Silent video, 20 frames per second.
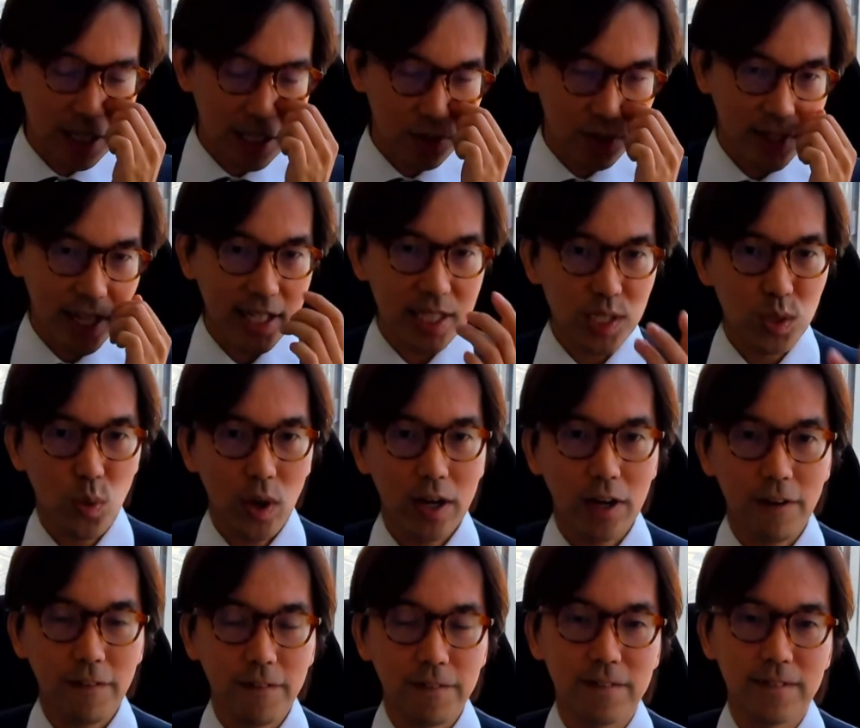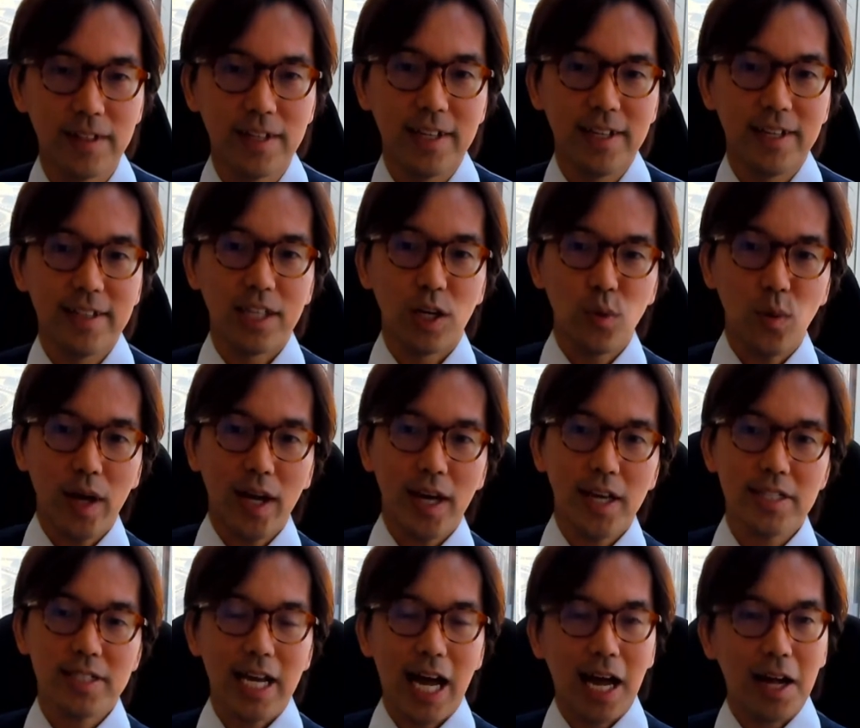So that's one of the
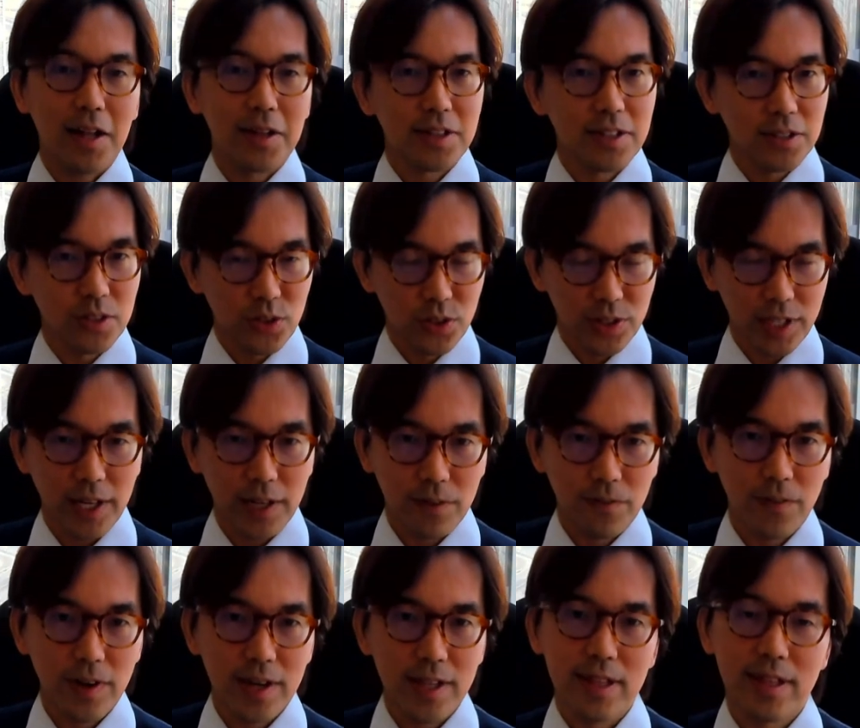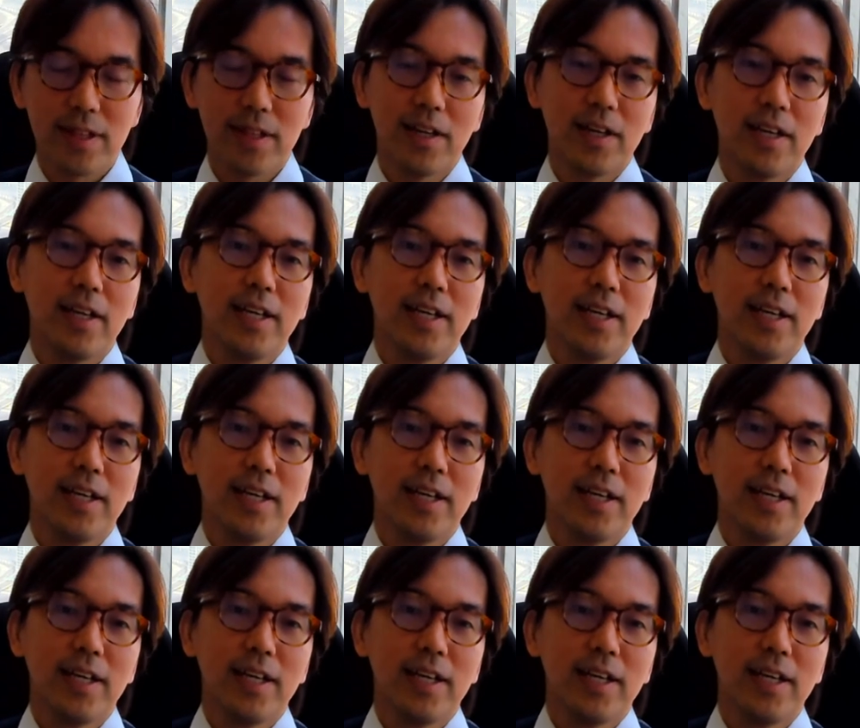ways how to deal with